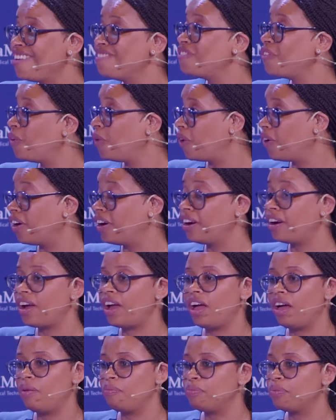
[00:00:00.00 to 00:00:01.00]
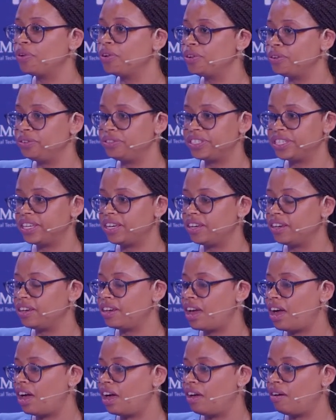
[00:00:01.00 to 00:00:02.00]
for um, producing
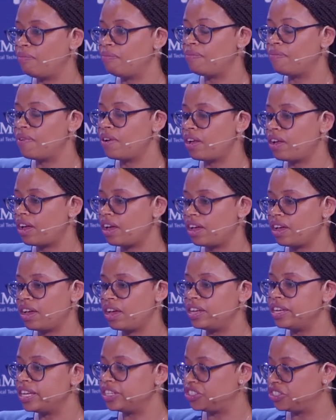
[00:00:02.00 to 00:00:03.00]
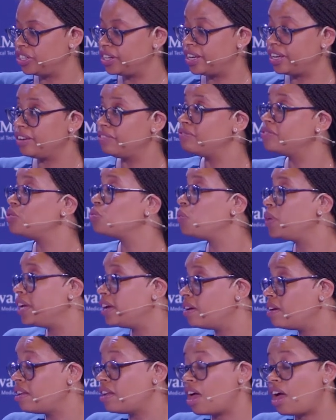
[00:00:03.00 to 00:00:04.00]
um, uh, initiatives. We
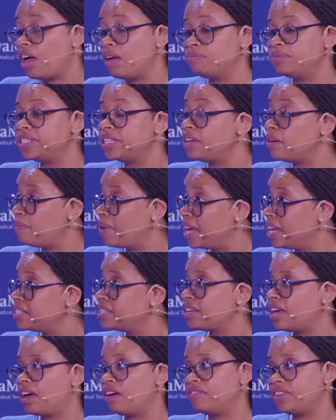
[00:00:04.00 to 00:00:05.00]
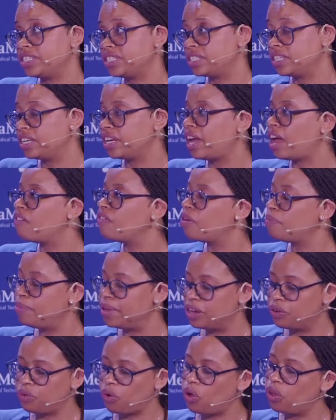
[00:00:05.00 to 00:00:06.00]
at um, CMS obviously have a
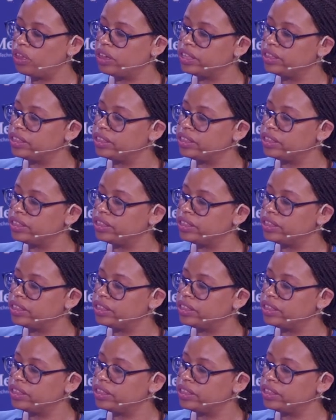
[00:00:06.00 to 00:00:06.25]
big role in